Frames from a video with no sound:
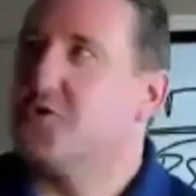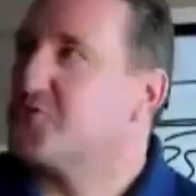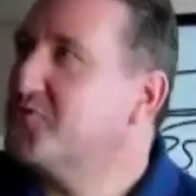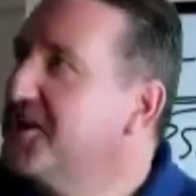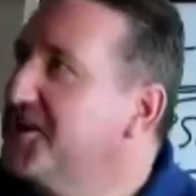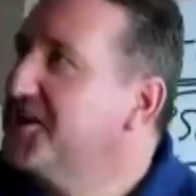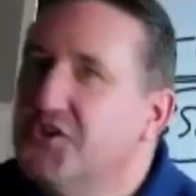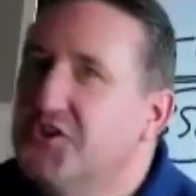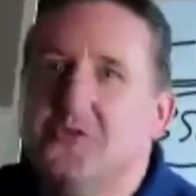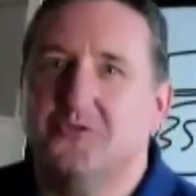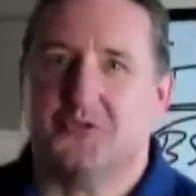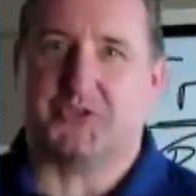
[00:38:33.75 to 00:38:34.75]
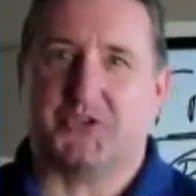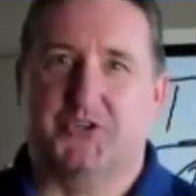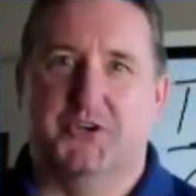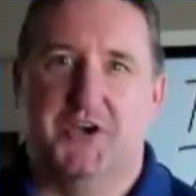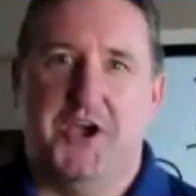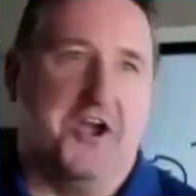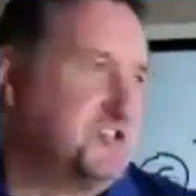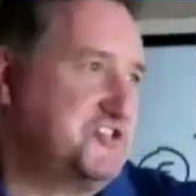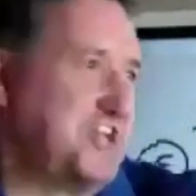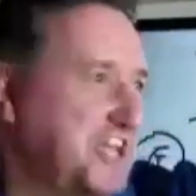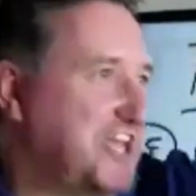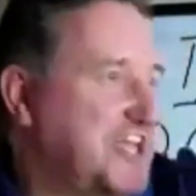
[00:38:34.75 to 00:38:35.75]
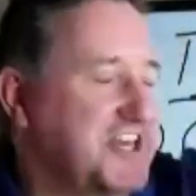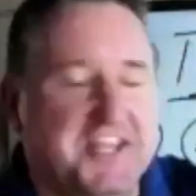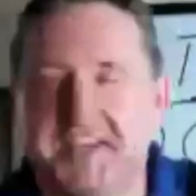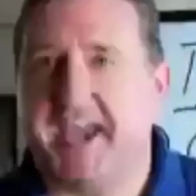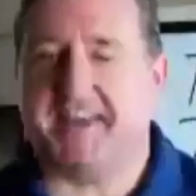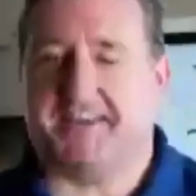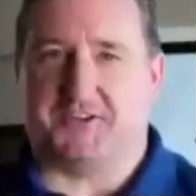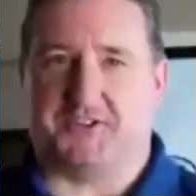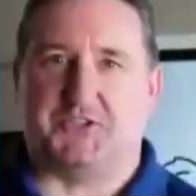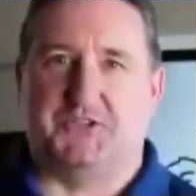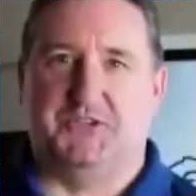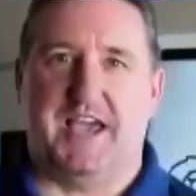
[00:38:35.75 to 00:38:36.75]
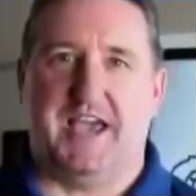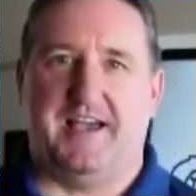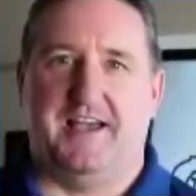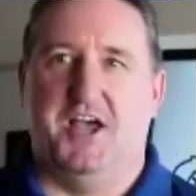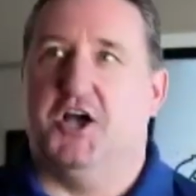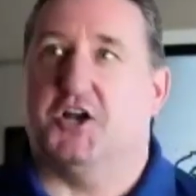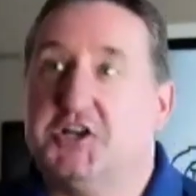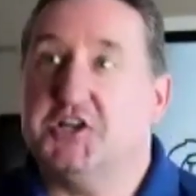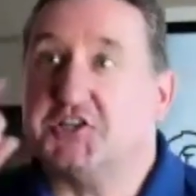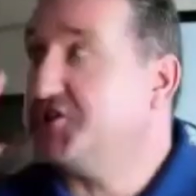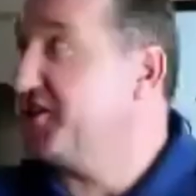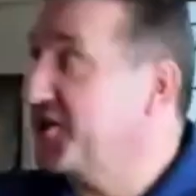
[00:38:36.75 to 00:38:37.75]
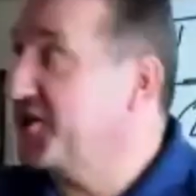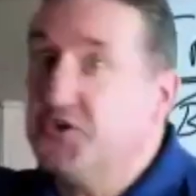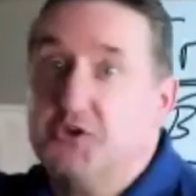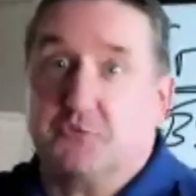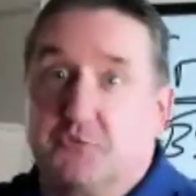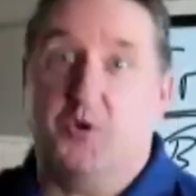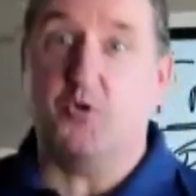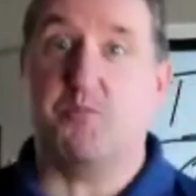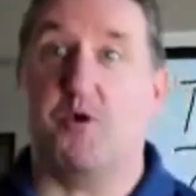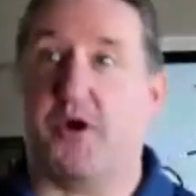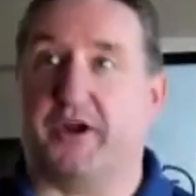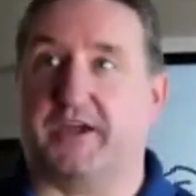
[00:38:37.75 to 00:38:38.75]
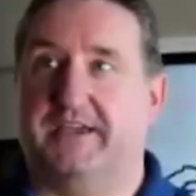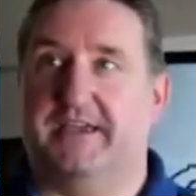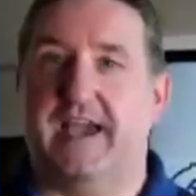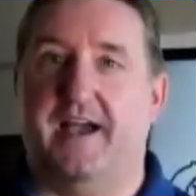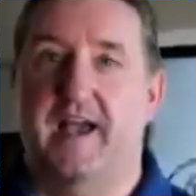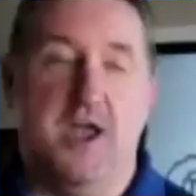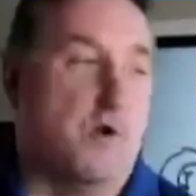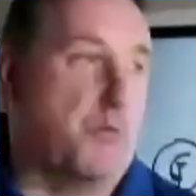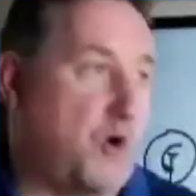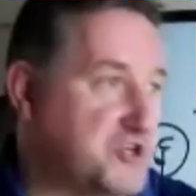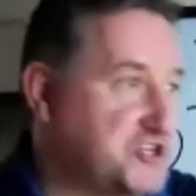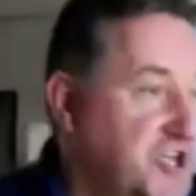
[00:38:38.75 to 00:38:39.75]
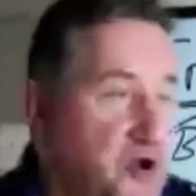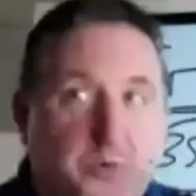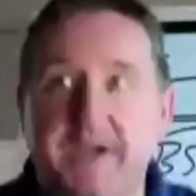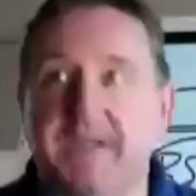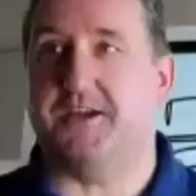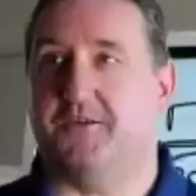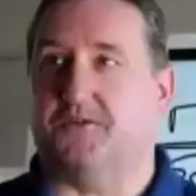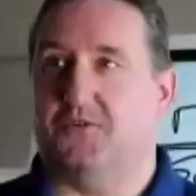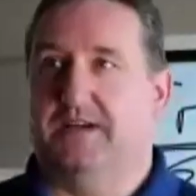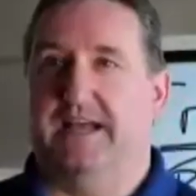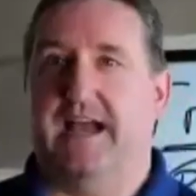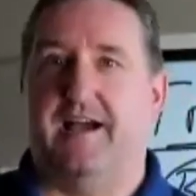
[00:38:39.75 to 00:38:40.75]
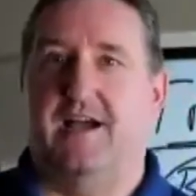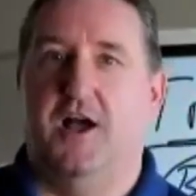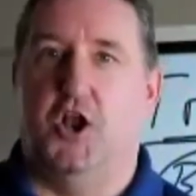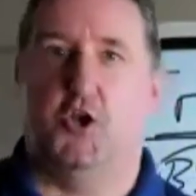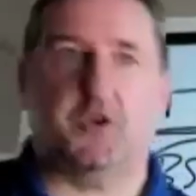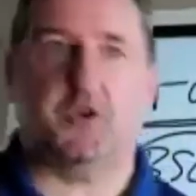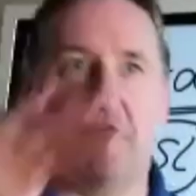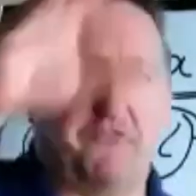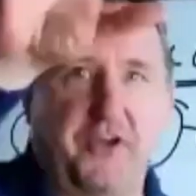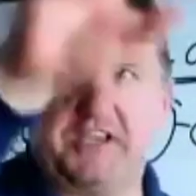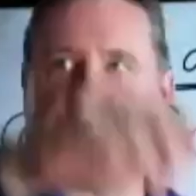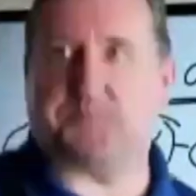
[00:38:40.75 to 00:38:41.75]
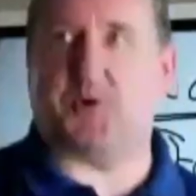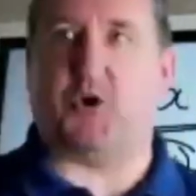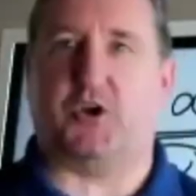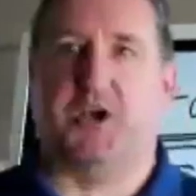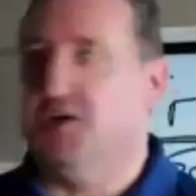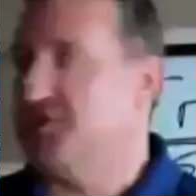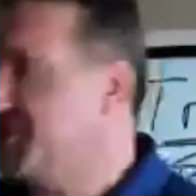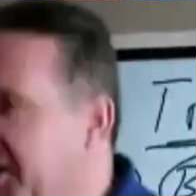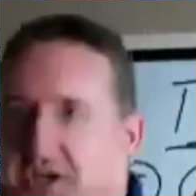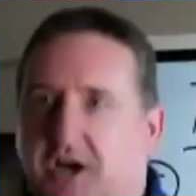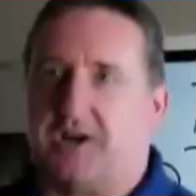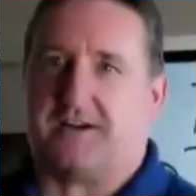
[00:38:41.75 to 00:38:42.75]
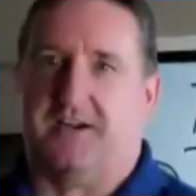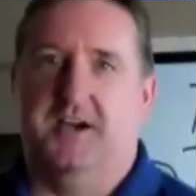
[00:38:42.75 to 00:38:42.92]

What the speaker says: Reading news, checking indicators, listening to news on Bloomberg, watching a video, looking Facebook, TikTok,